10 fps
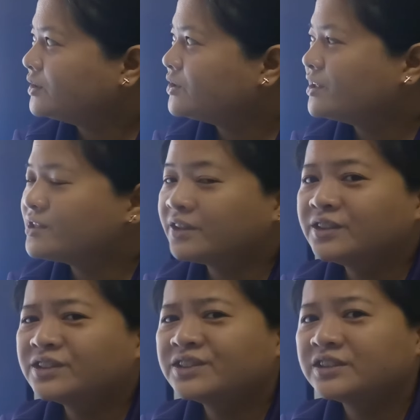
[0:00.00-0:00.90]
So these are
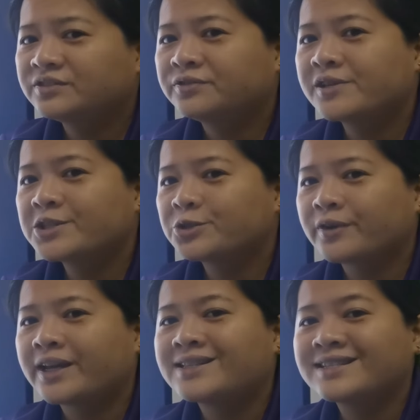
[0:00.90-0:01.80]
the different
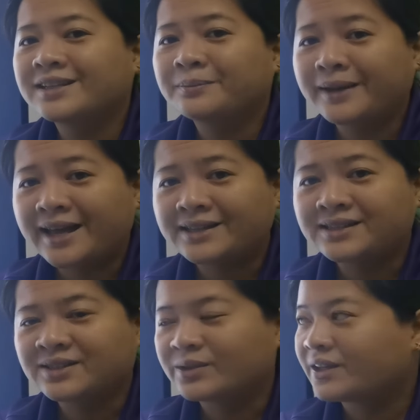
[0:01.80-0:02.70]
traits in
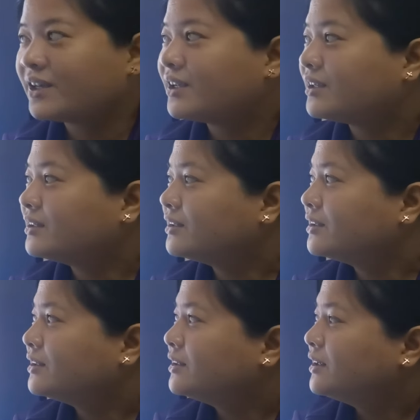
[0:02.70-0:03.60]
plants, okay?
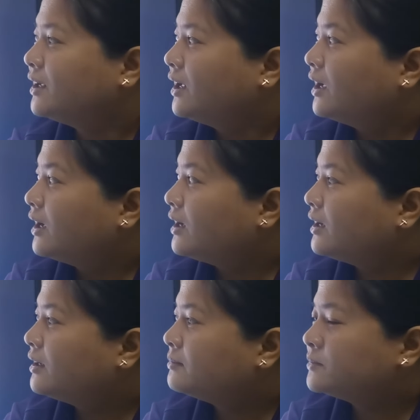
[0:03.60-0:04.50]

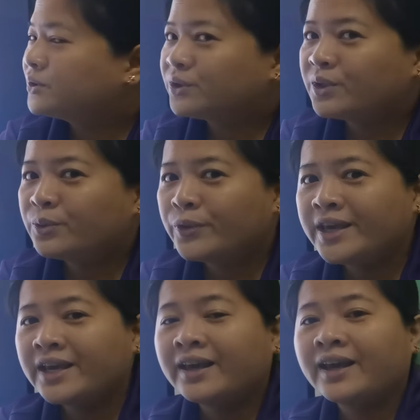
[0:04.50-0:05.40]
So
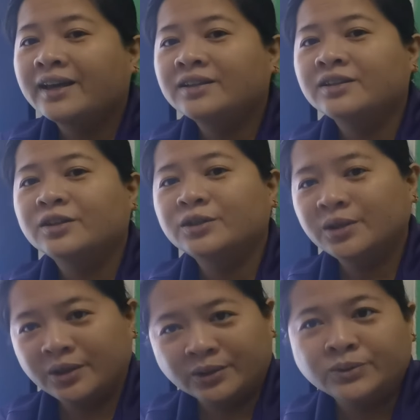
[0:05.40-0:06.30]
we can
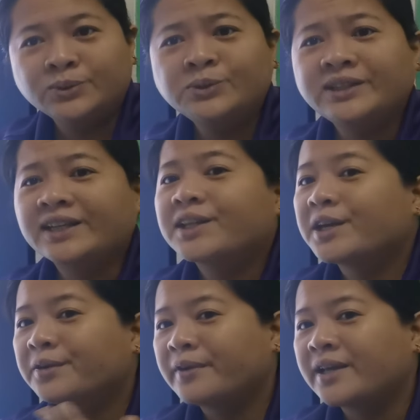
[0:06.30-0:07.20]
conclude that
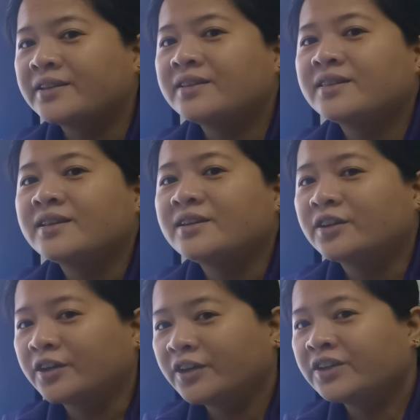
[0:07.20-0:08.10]
heredity
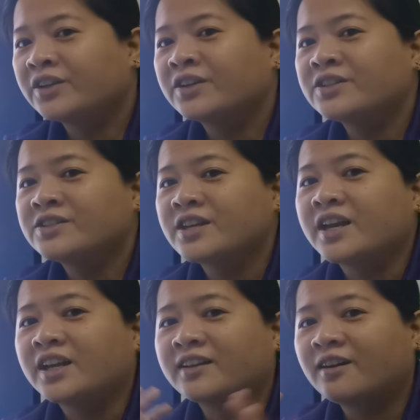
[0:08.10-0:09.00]
occurs
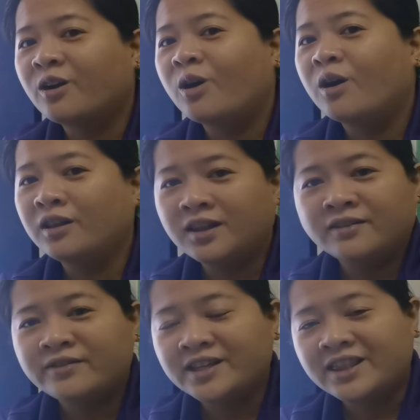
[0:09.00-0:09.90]
in all
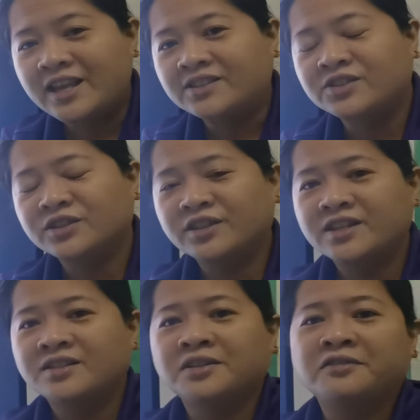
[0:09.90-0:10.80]
living things. There
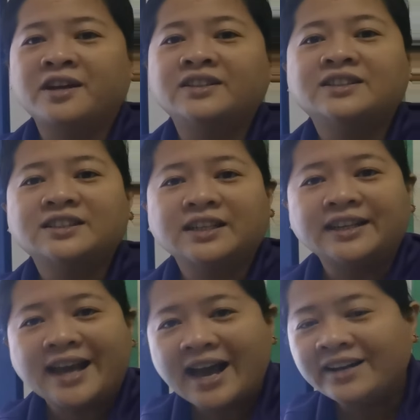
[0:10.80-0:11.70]
is heredity
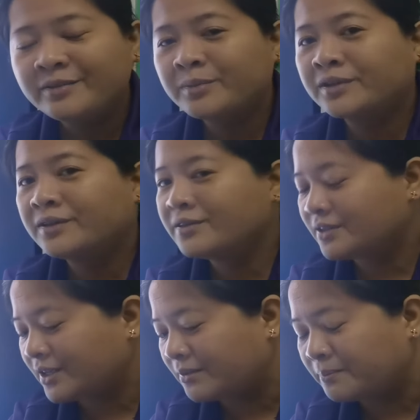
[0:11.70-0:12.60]
in
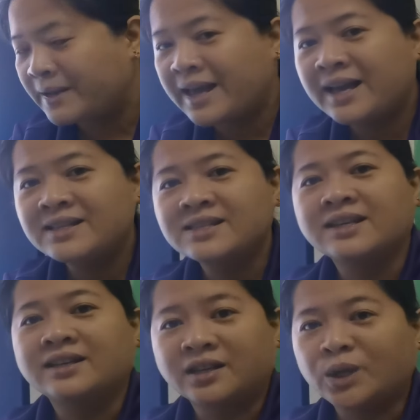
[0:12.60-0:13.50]
animals, in plants,
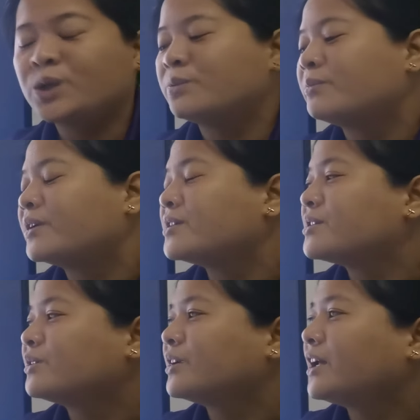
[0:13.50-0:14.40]
and in
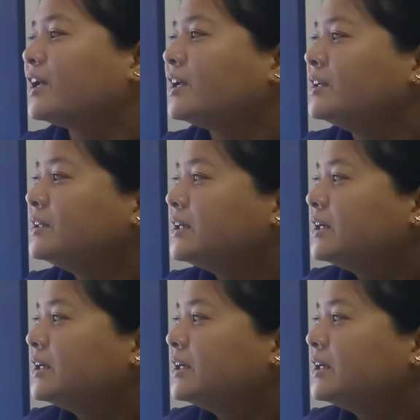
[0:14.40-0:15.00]
humans, okay?